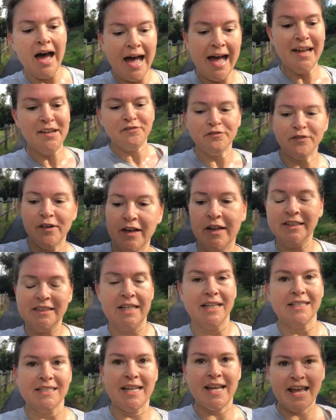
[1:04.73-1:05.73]
I felt
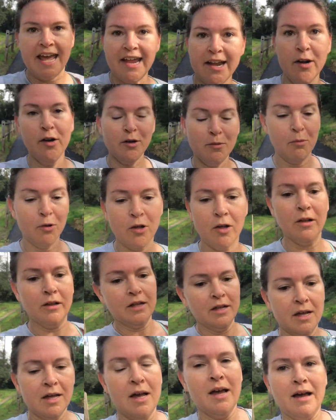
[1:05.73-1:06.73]
terrible
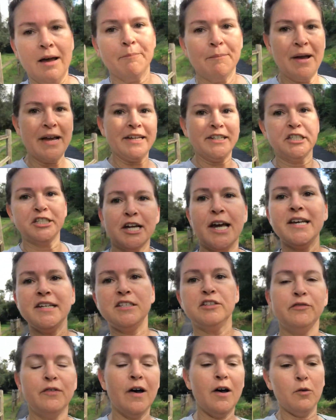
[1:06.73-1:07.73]
my
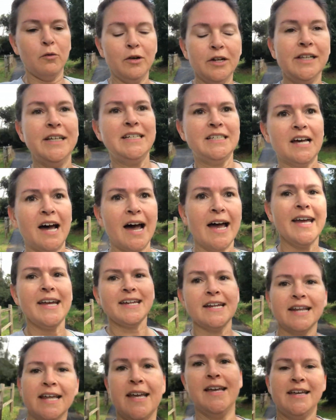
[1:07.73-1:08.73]
chest felt really
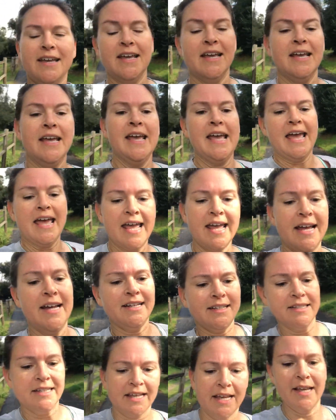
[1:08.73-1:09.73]
tight
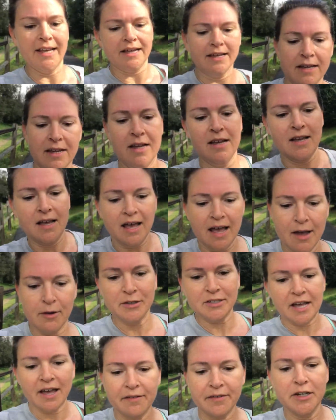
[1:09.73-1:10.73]
and I
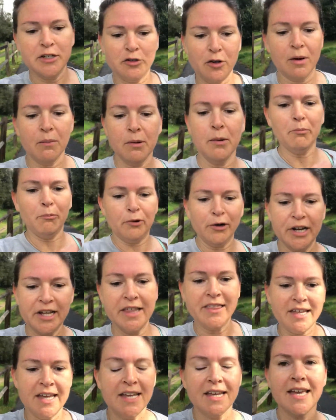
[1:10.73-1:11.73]
was having trouble
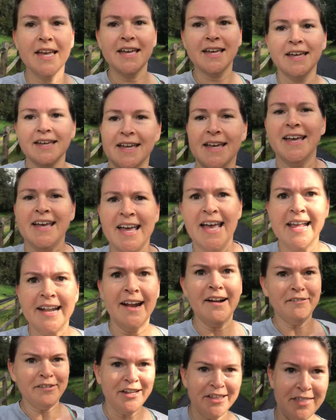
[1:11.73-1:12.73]
breathing and
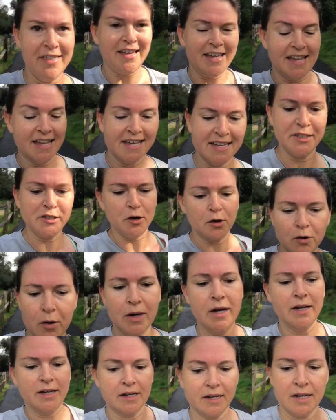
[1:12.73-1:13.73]
everything so
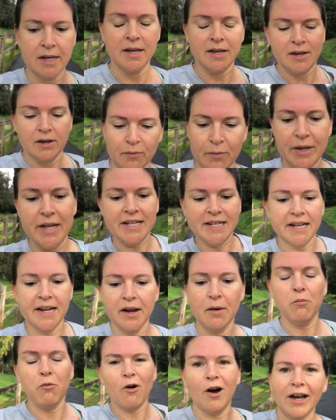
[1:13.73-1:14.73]
we ended
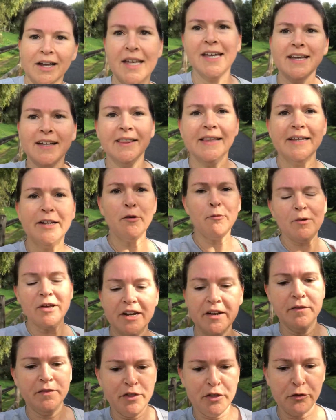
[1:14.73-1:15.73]
up walking a little bit
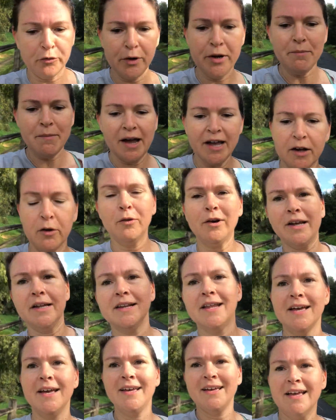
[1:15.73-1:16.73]
of the three mile
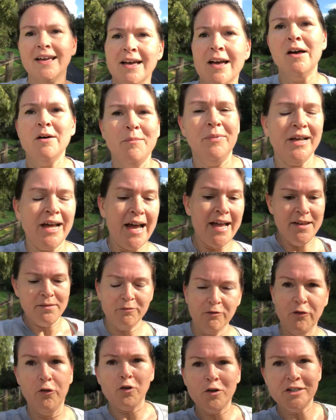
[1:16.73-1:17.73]
run but I am
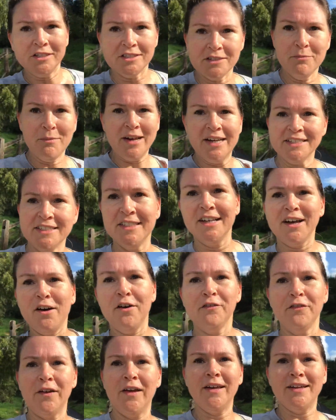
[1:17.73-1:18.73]
forcing
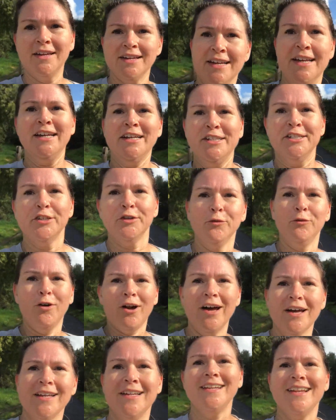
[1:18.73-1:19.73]
myself to
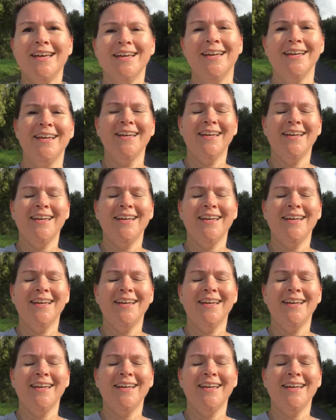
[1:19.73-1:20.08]
run